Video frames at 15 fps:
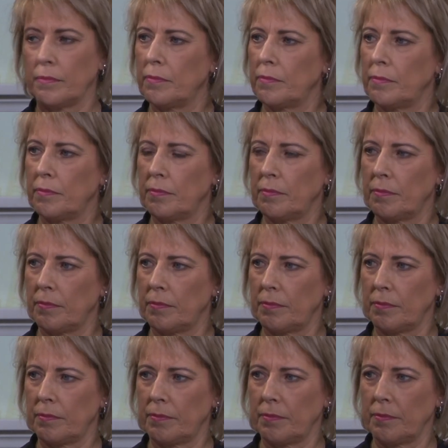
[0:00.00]

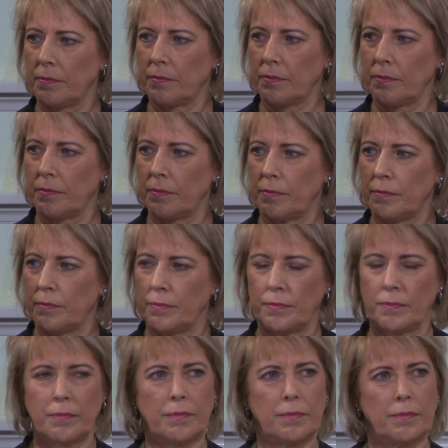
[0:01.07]

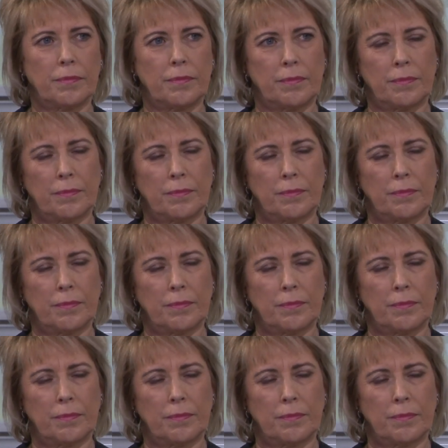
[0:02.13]
The person shown says nothing.